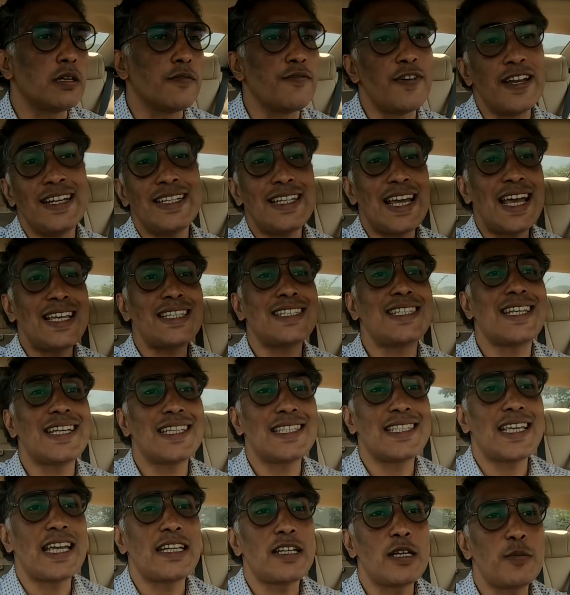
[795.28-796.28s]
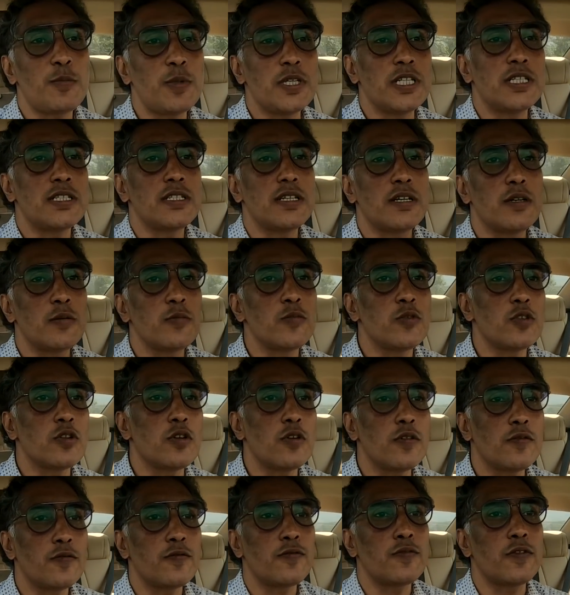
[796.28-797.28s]
fantastic setup in terms
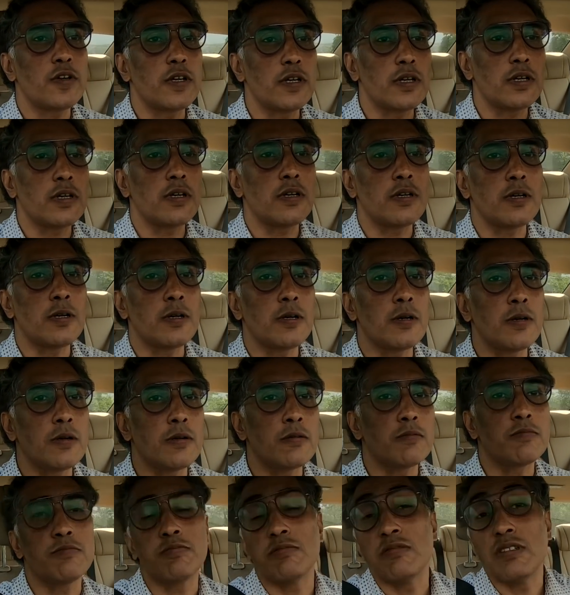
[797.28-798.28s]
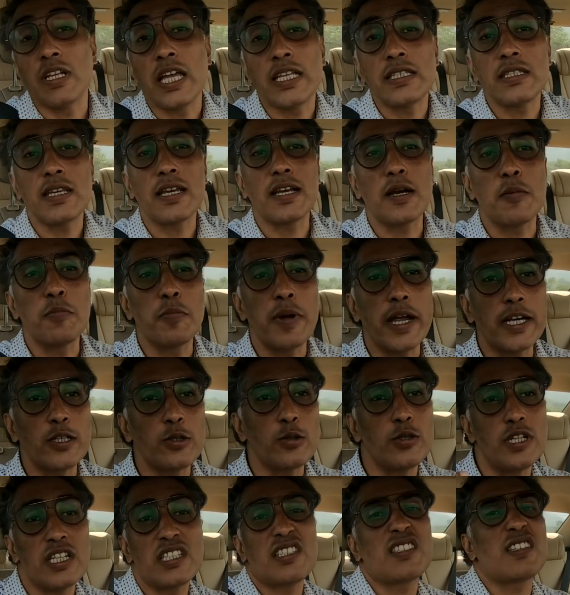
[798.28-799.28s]
of, let's say, compared
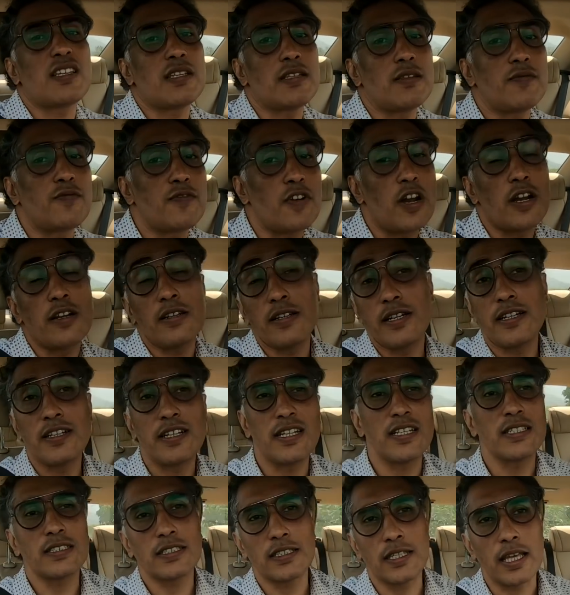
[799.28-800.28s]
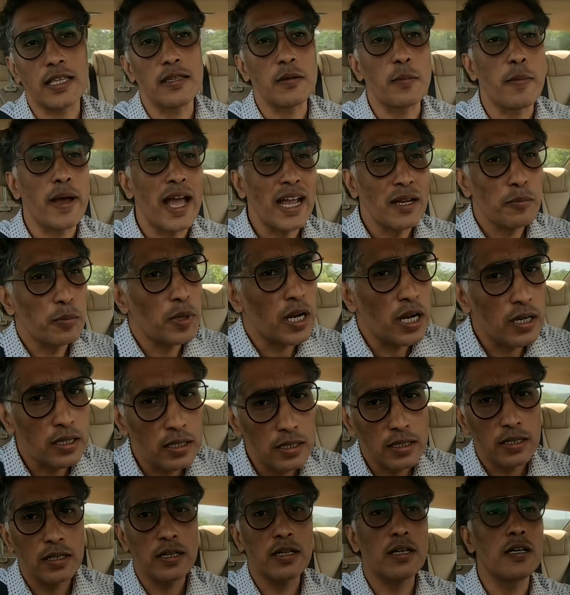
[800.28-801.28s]
to discs at the front and discs at the back, but
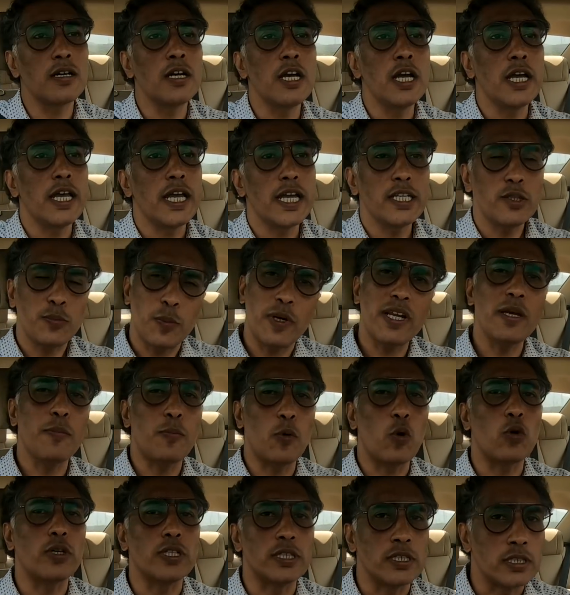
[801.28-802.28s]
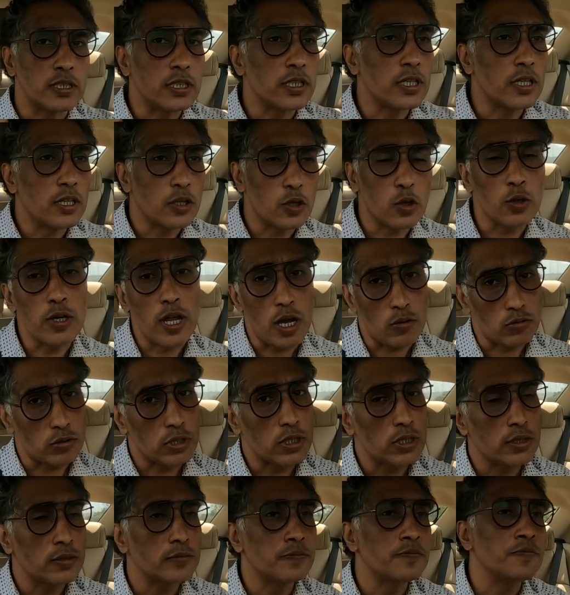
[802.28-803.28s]
it's pretty potent, no
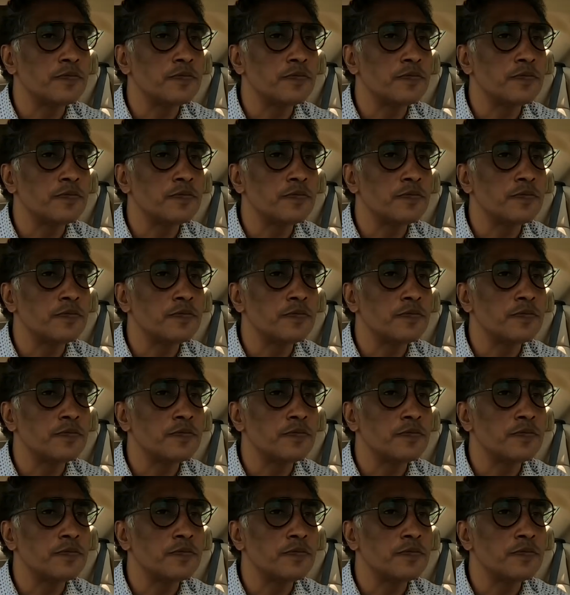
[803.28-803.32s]
doubt.